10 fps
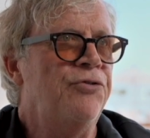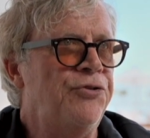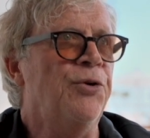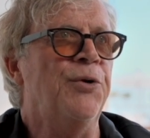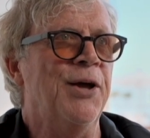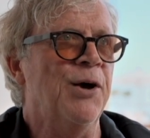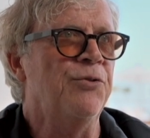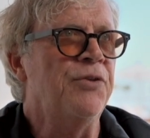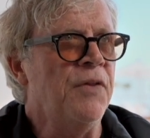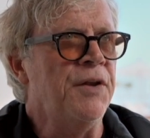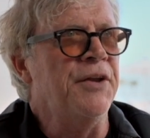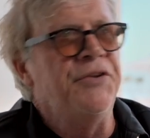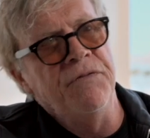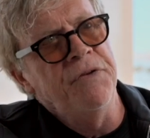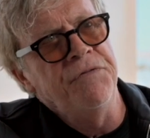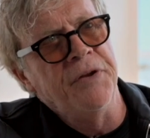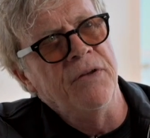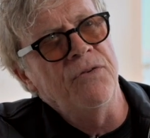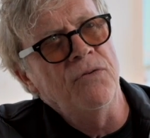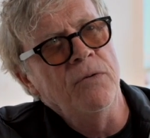Studios in the
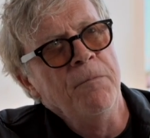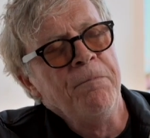1950s